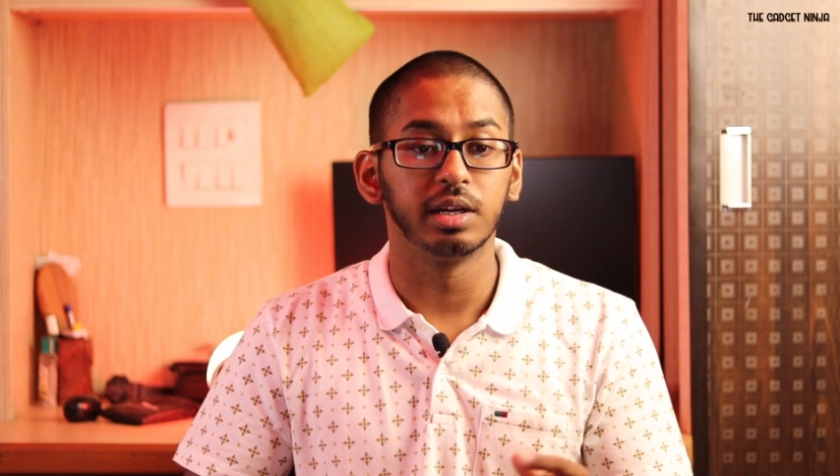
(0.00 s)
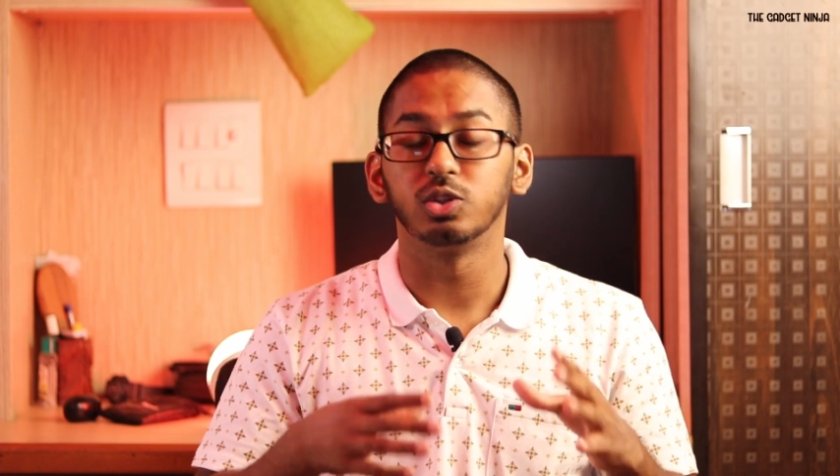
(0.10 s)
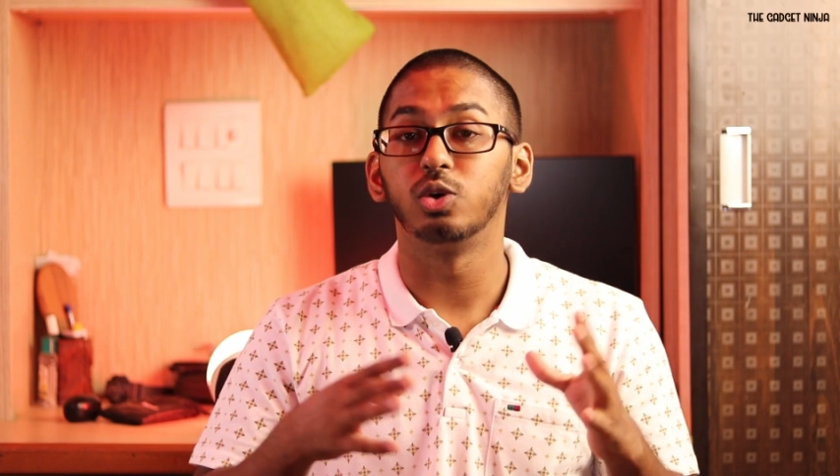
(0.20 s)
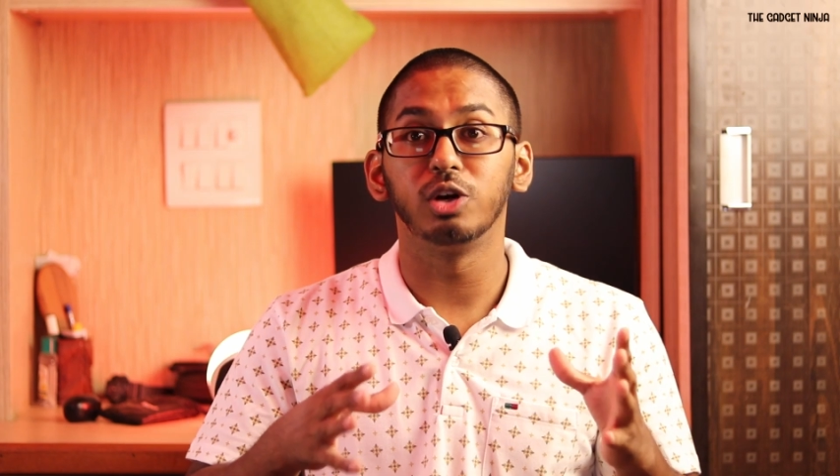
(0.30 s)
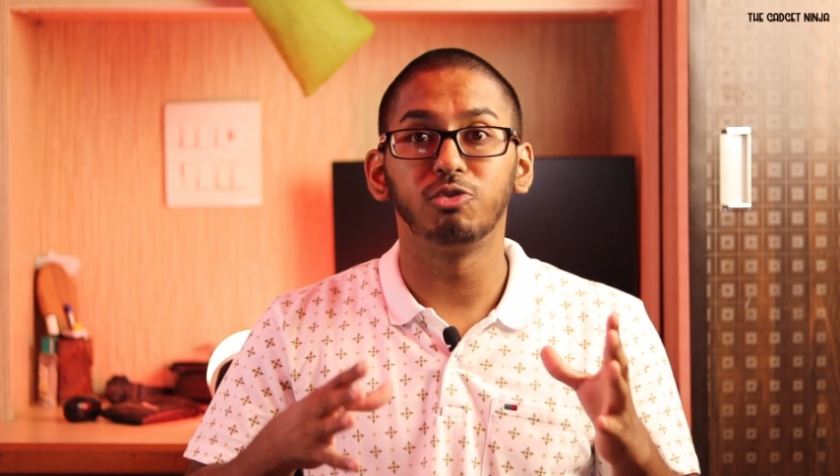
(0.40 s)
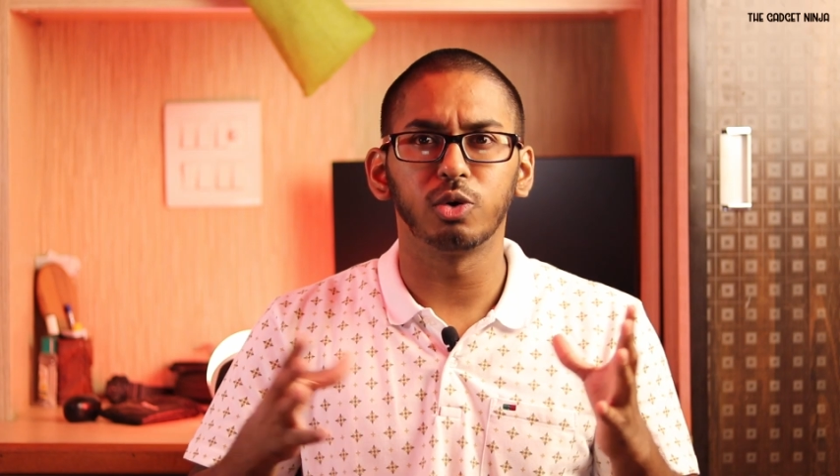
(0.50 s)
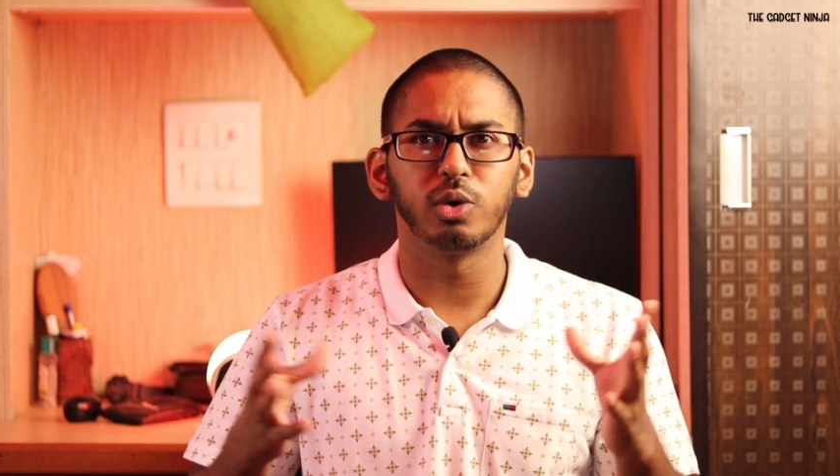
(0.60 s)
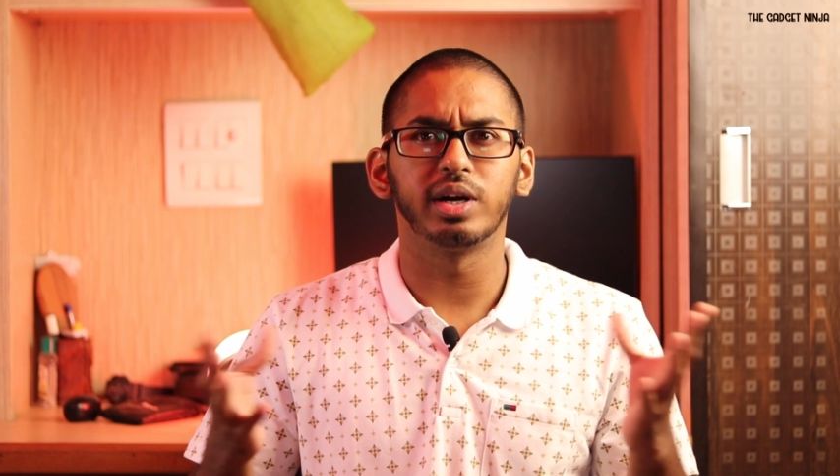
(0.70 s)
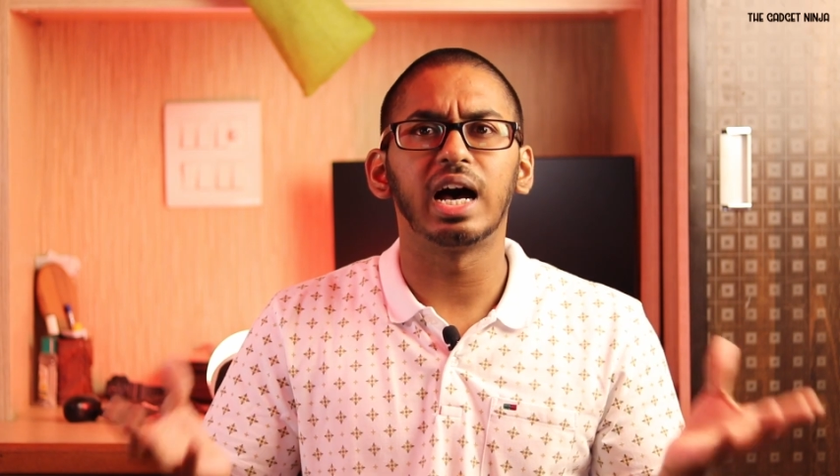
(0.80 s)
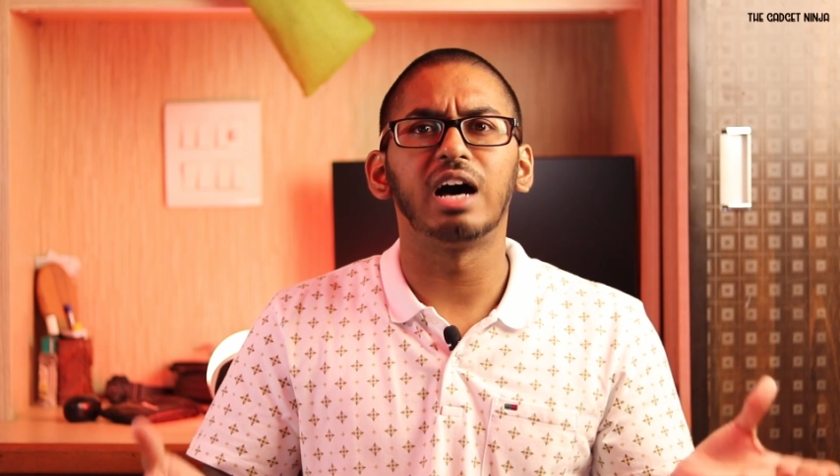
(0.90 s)
So if
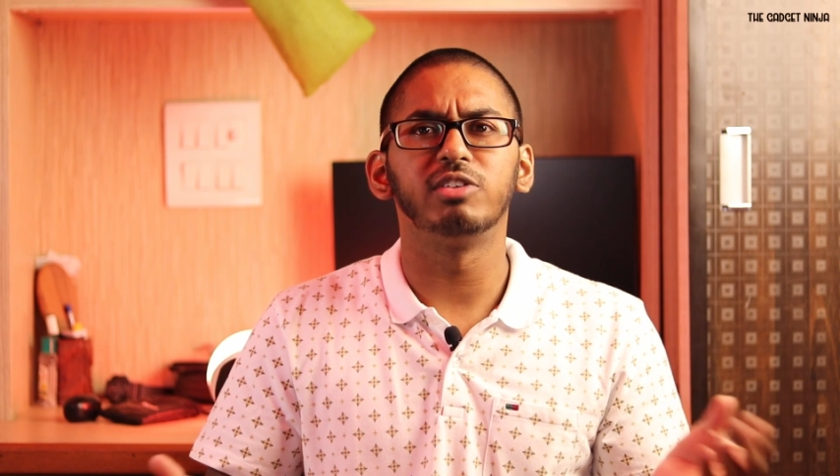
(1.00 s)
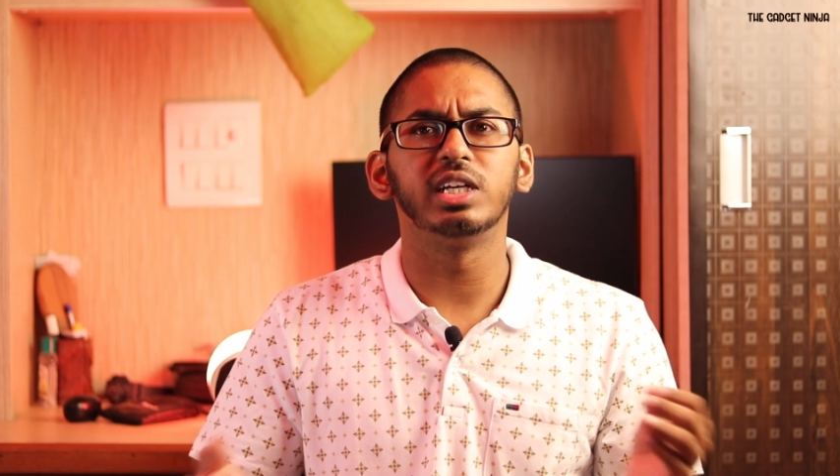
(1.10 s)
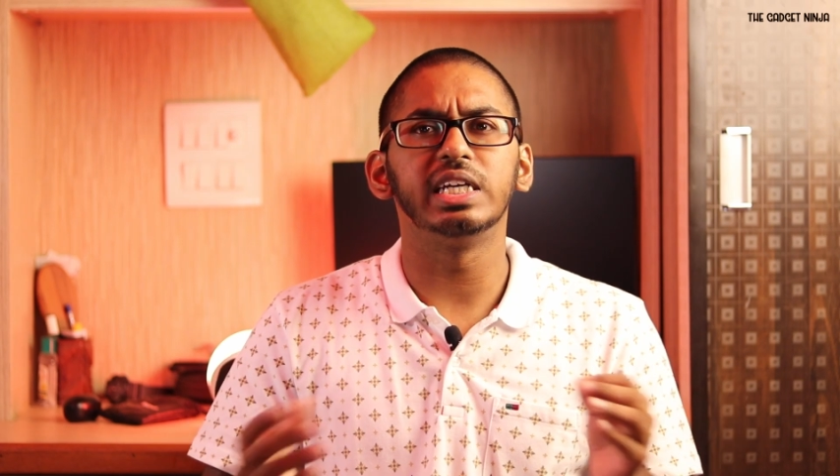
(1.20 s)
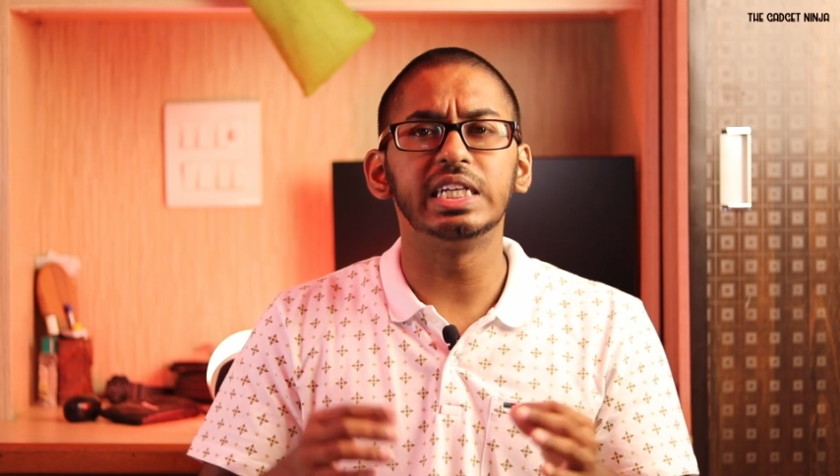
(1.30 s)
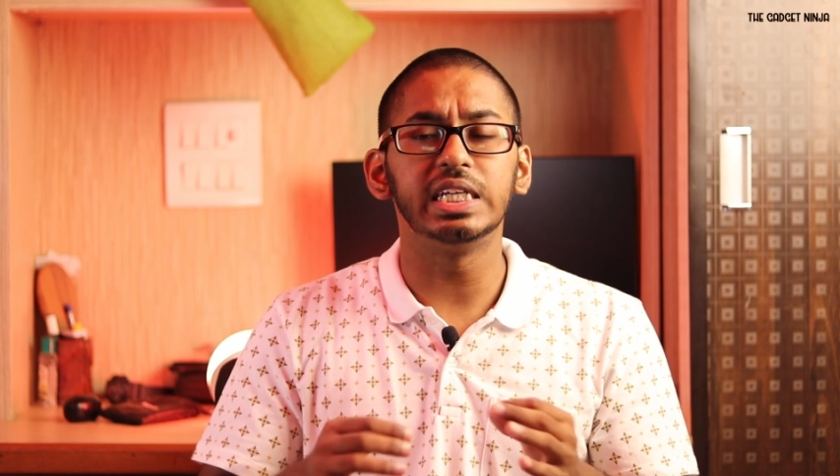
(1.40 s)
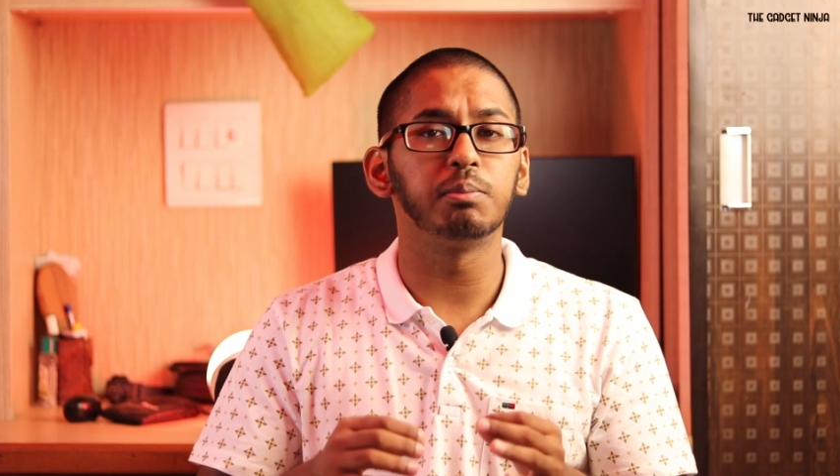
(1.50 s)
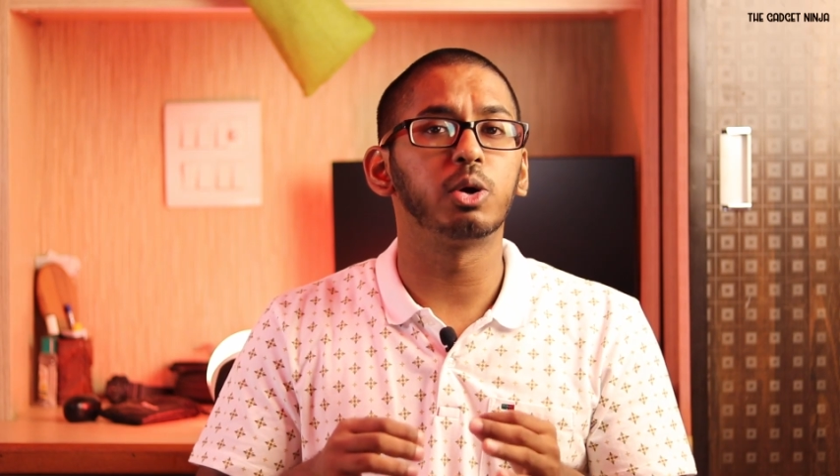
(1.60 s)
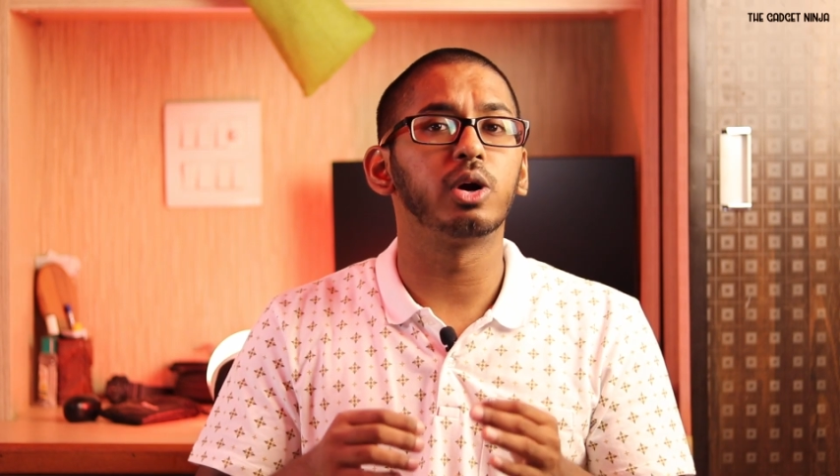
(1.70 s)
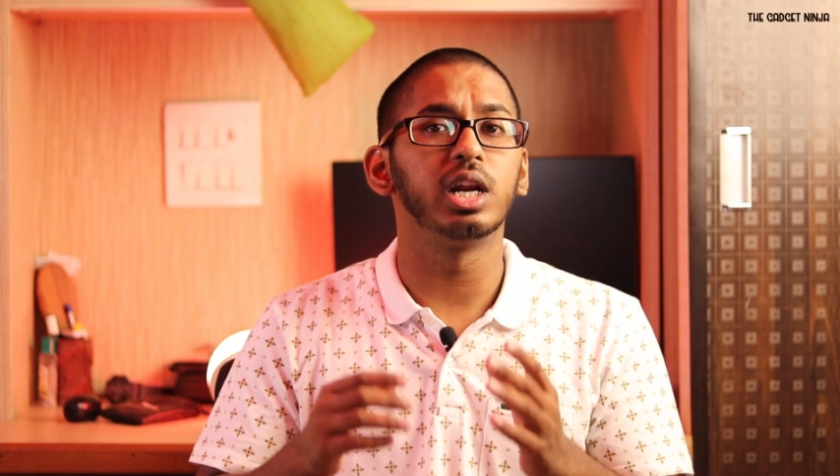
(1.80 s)
you're an avid EDM or